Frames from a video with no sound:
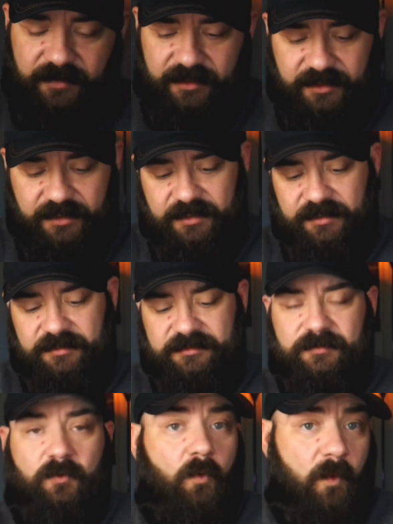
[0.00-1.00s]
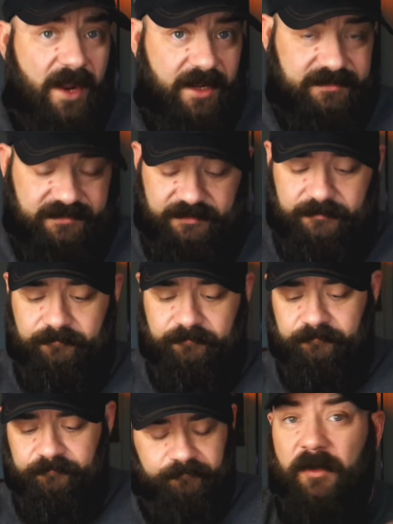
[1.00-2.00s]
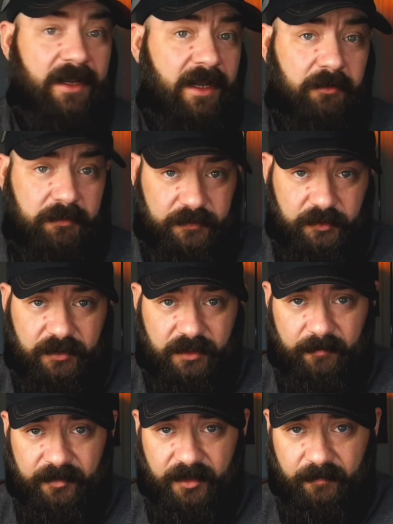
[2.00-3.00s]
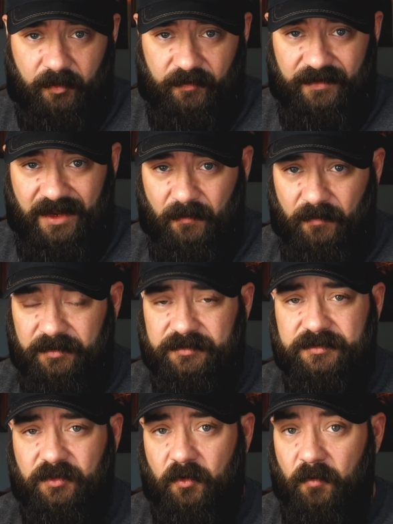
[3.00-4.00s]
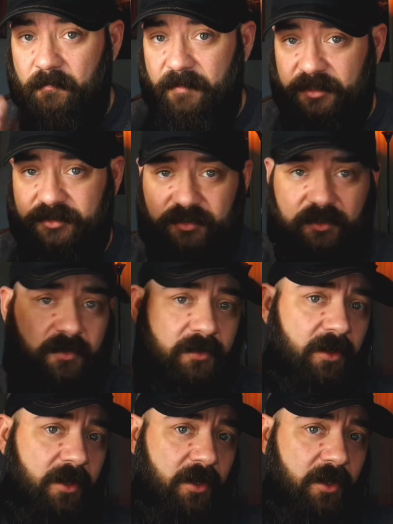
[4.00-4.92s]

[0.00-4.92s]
than it is waxy. And I got a review coming up on that one, so make sure